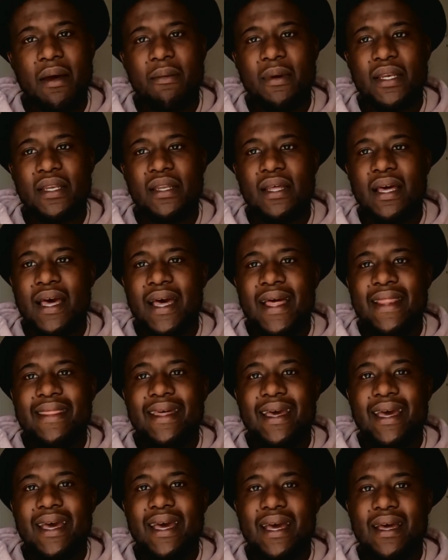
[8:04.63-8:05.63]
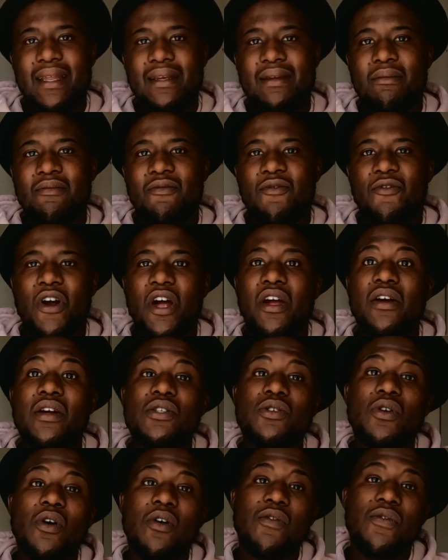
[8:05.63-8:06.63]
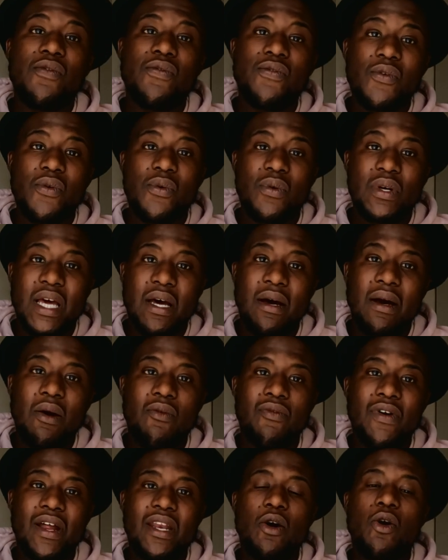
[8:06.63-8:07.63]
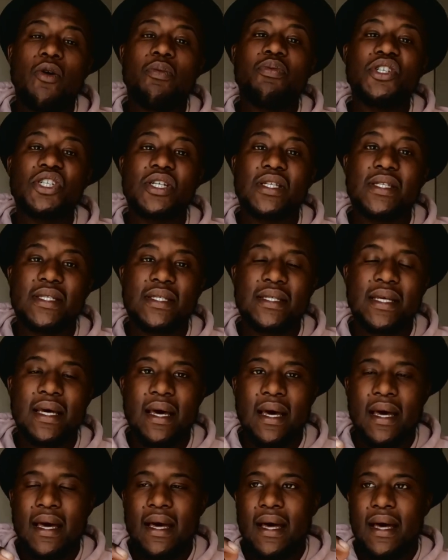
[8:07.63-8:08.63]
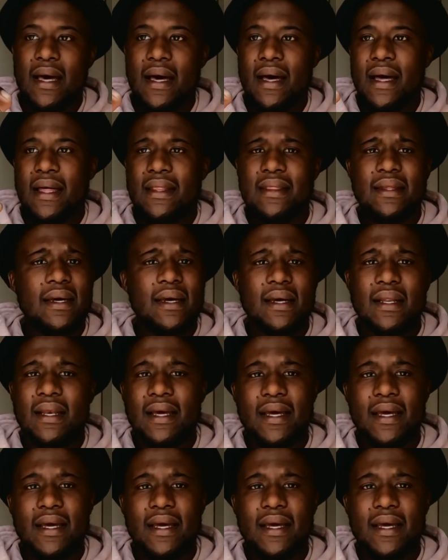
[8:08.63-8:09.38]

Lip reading: I mean, they had variety of food, or rather options there.